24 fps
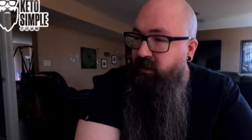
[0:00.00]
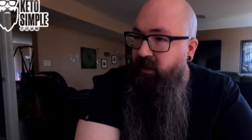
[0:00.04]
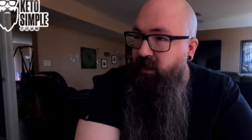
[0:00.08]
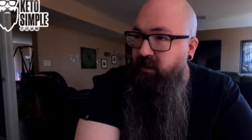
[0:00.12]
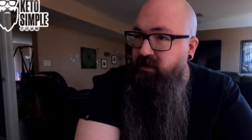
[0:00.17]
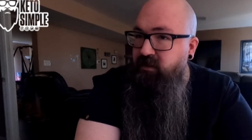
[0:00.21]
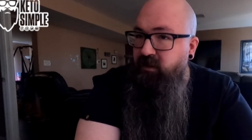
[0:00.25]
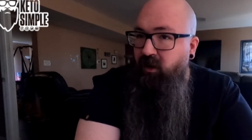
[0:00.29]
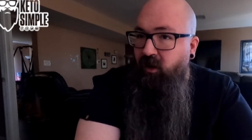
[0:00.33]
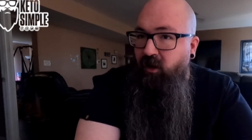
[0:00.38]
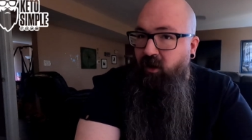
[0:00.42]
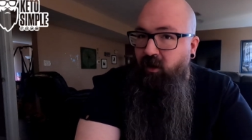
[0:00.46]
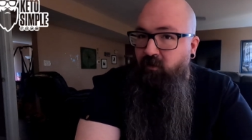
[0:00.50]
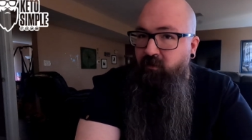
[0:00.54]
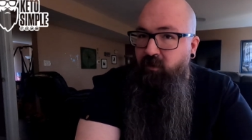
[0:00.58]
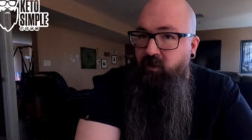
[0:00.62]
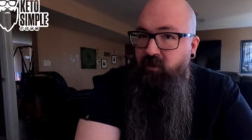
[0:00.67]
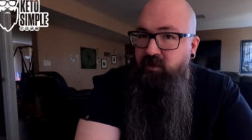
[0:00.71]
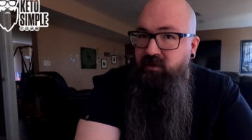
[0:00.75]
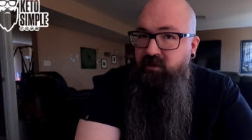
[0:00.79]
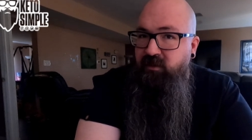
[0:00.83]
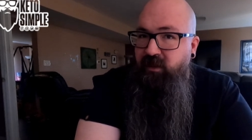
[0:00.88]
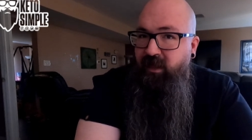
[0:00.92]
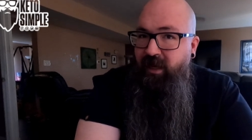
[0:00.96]
it's
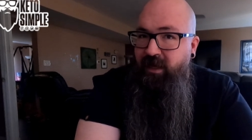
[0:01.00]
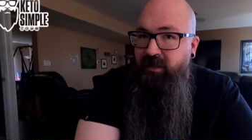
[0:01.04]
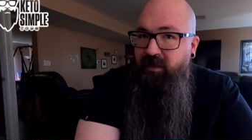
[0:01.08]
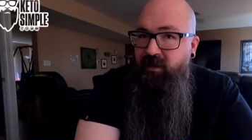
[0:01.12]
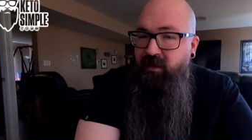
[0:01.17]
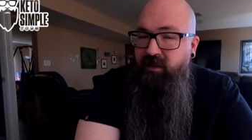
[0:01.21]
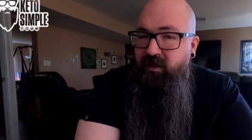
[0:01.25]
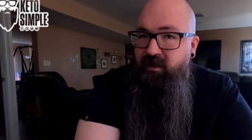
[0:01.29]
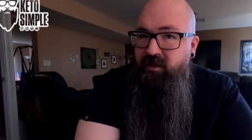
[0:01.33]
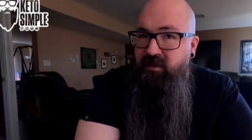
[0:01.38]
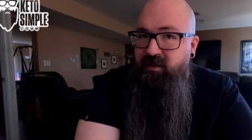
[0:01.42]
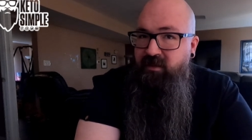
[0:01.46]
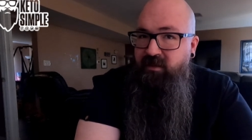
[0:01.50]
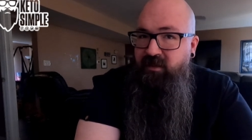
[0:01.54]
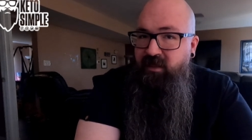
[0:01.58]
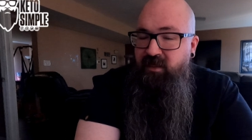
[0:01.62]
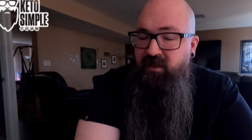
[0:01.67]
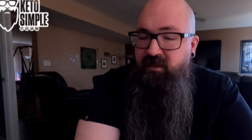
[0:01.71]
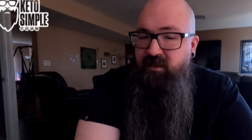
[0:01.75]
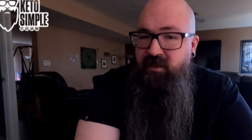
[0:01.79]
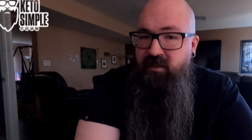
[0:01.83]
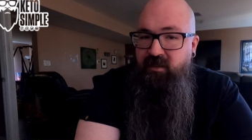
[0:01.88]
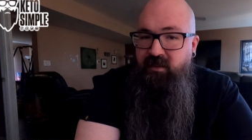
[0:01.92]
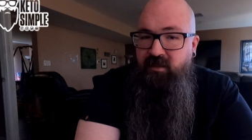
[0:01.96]
almost like the
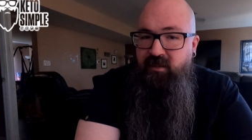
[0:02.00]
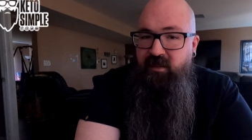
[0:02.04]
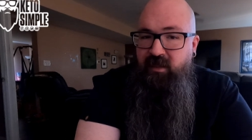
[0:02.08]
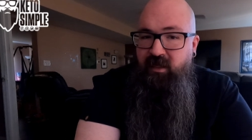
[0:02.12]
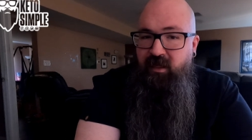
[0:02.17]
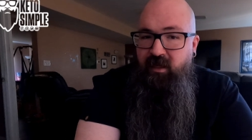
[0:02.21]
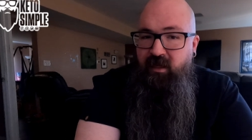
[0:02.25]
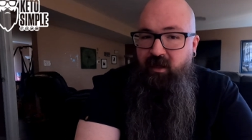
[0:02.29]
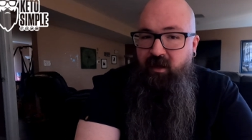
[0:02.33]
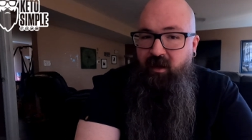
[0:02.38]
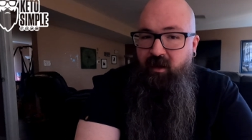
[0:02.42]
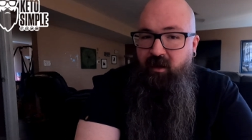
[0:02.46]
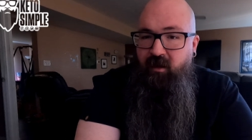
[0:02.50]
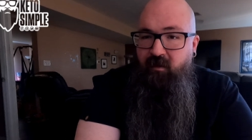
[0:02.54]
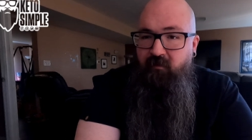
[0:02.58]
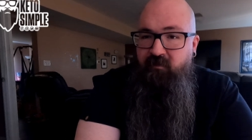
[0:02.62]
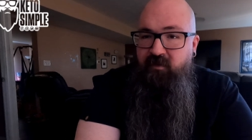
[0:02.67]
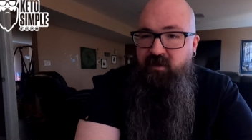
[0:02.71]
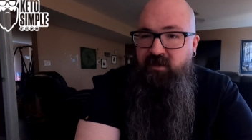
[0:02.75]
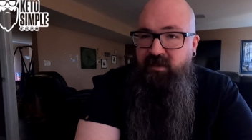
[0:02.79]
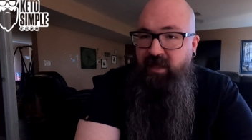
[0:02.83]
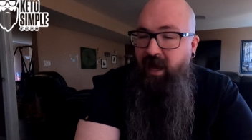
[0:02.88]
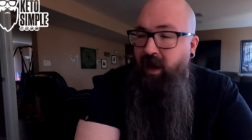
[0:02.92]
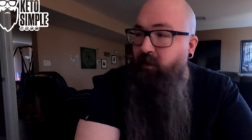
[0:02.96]
consistency
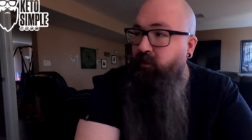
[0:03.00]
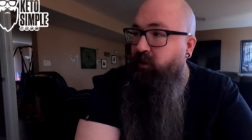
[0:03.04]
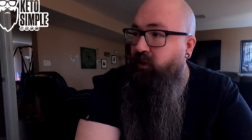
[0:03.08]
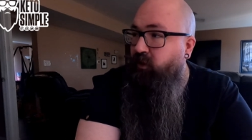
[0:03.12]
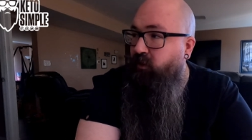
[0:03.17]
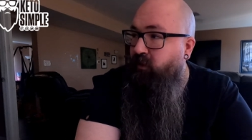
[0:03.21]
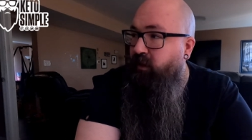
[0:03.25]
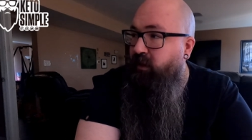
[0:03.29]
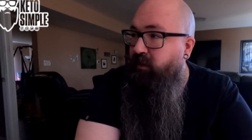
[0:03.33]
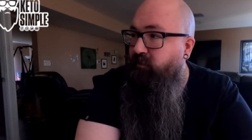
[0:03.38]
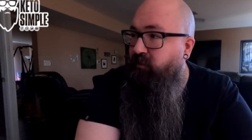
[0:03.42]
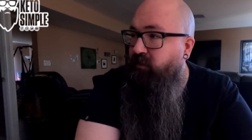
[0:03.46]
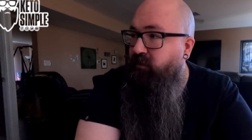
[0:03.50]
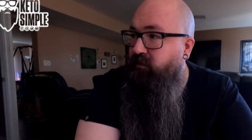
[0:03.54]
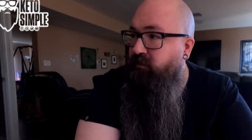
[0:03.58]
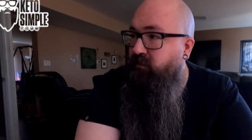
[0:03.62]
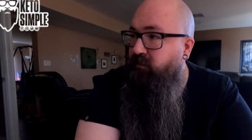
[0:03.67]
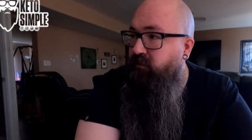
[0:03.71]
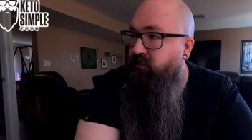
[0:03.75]
of sour cream.